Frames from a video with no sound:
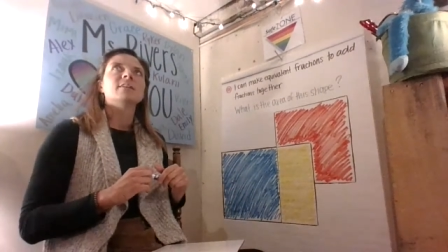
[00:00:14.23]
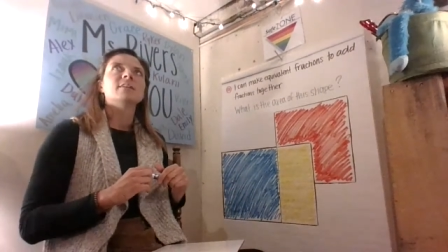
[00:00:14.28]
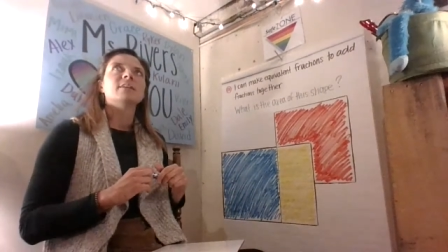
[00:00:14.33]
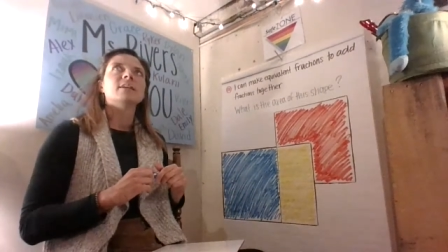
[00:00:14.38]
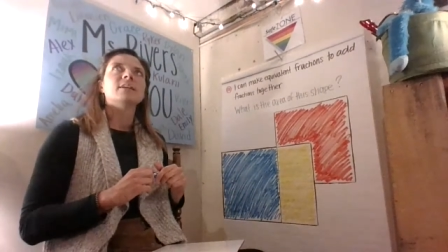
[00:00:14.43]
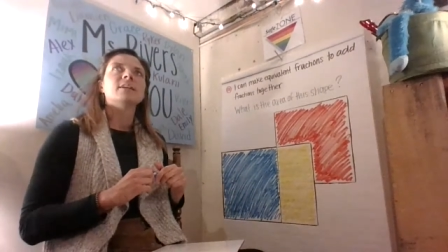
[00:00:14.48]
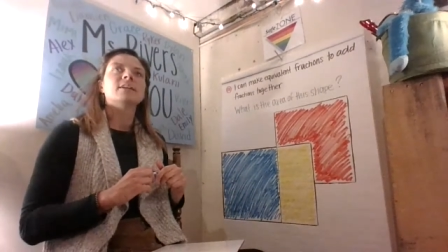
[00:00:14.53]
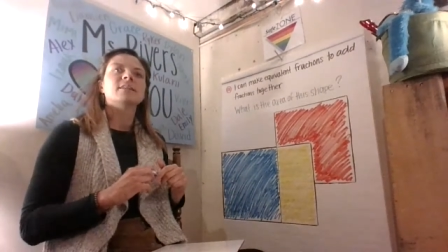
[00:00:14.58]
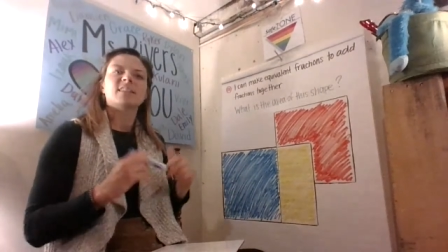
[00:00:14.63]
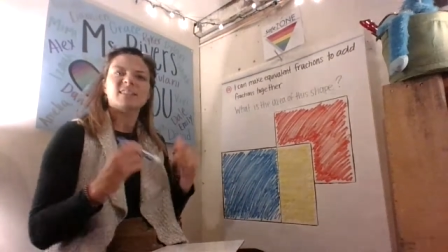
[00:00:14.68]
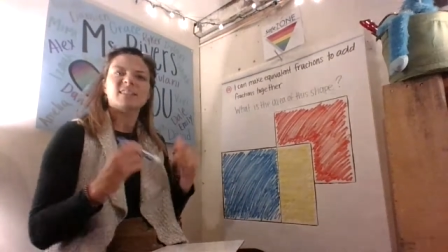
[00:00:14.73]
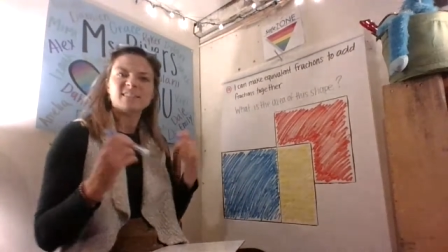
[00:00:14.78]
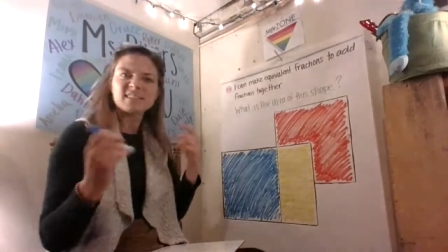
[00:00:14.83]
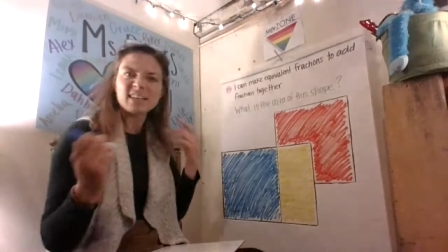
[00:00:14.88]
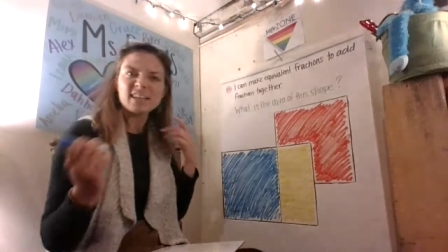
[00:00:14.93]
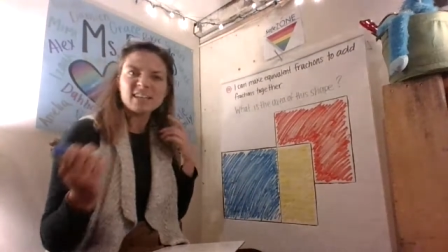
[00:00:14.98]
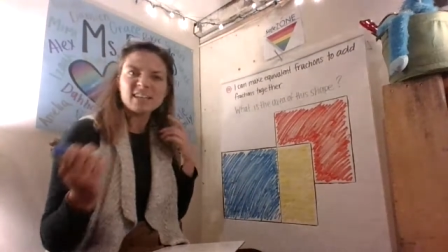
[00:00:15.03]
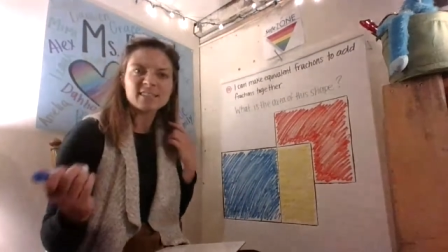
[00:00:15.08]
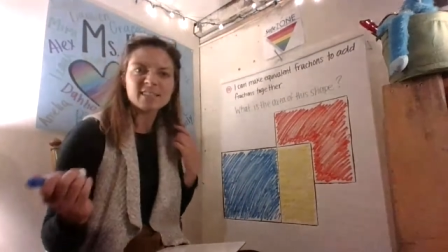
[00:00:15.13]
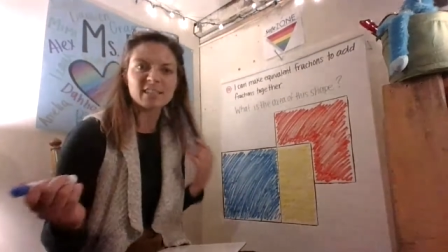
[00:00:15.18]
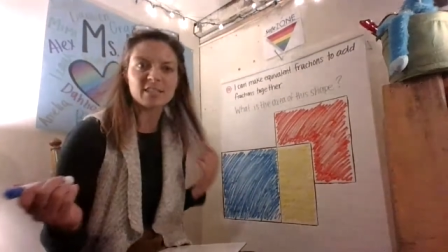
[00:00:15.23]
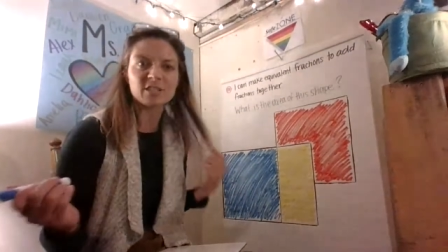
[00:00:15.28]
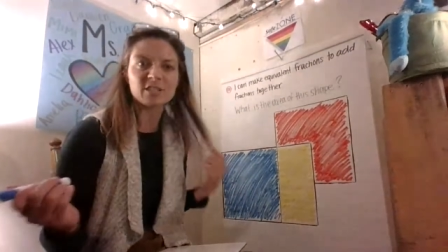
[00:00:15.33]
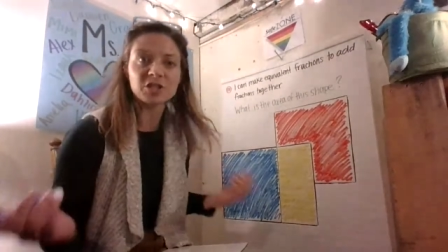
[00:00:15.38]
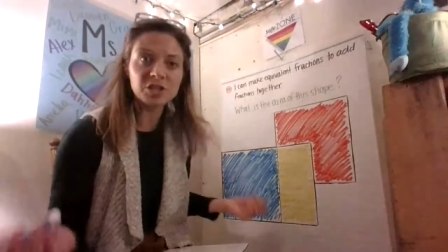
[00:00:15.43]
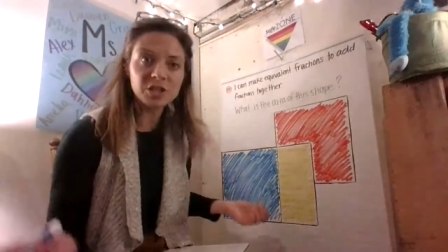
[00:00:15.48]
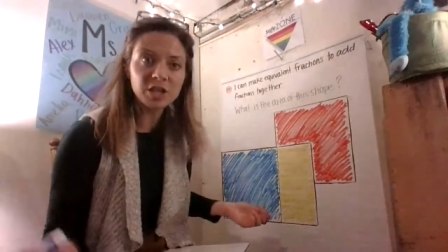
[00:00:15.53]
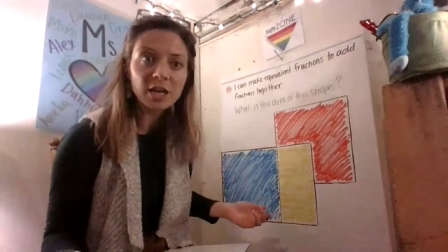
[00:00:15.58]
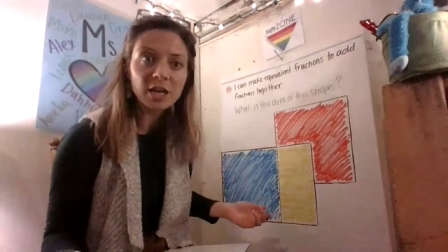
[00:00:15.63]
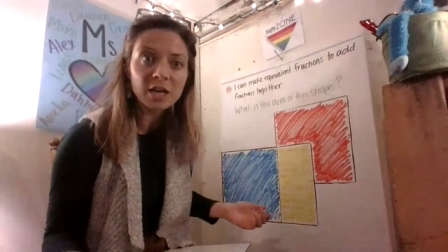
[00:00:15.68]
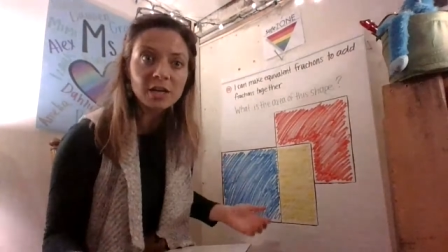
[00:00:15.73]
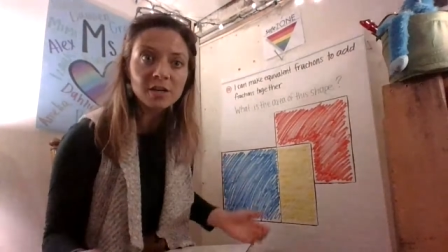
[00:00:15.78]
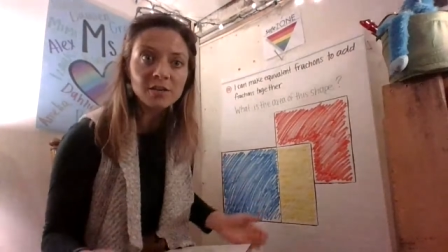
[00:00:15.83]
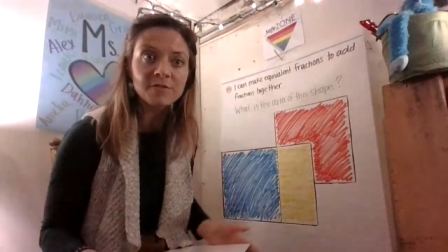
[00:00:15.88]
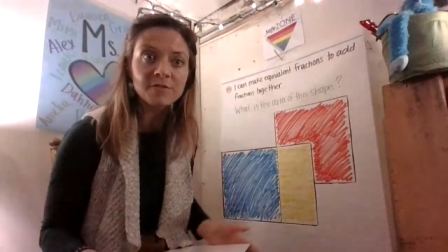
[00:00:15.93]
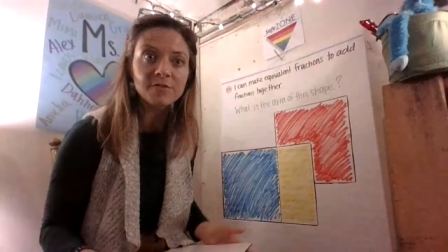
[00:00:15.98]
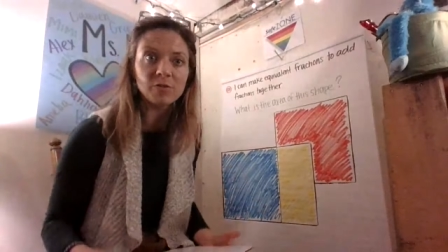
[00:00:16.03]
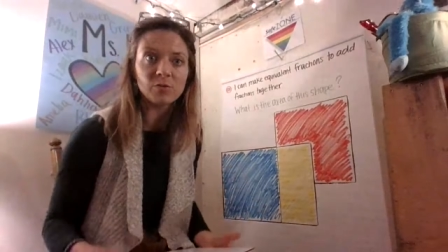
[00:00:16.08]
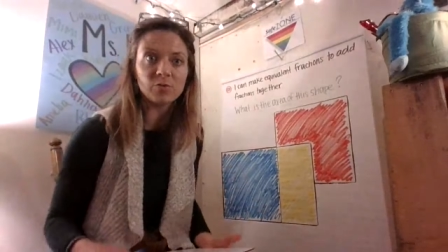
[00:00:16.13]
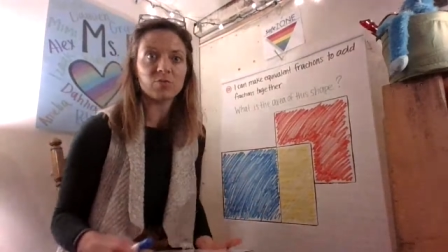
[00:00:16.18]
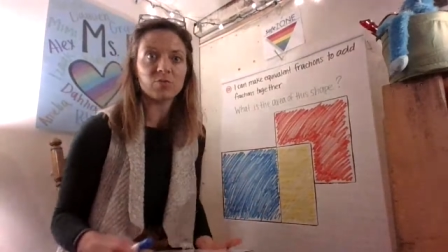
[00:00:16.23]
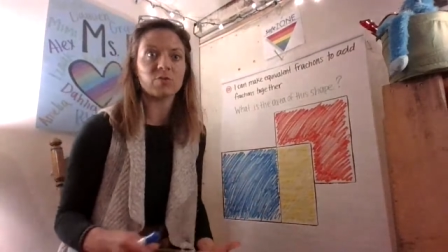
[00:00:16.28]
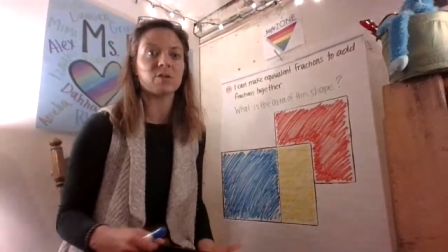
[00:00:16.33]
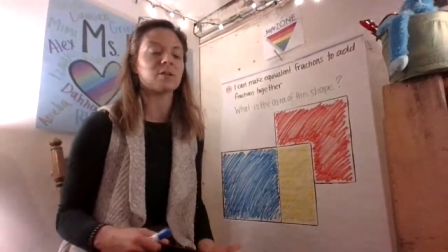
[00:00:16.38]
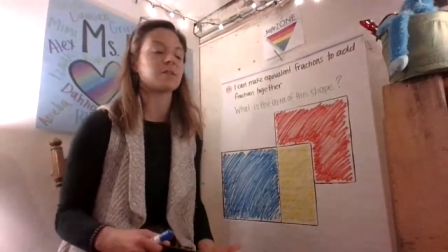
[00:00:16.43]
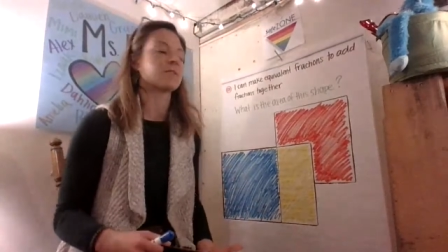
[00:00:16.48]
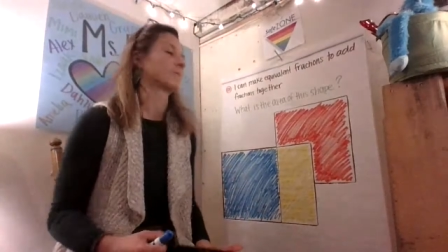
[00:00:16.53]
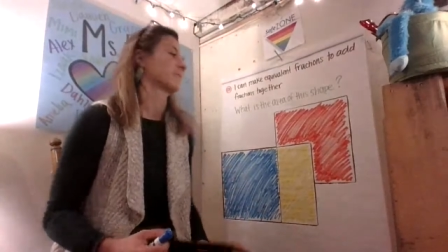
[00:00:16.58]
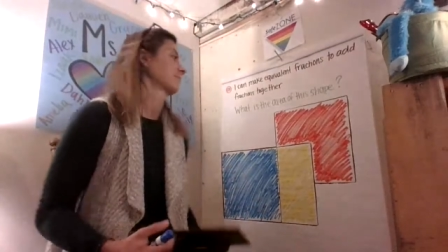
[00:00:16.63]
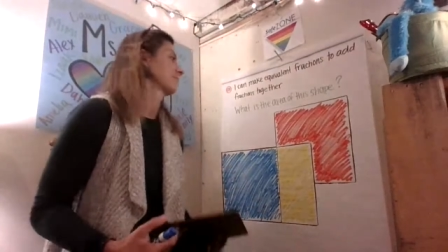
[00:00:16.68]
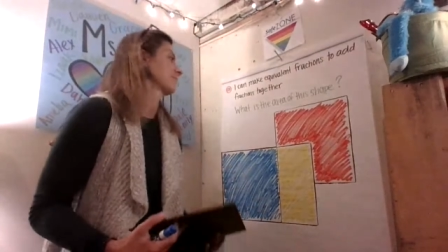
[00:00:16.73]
uh, let's say it's like a shelf or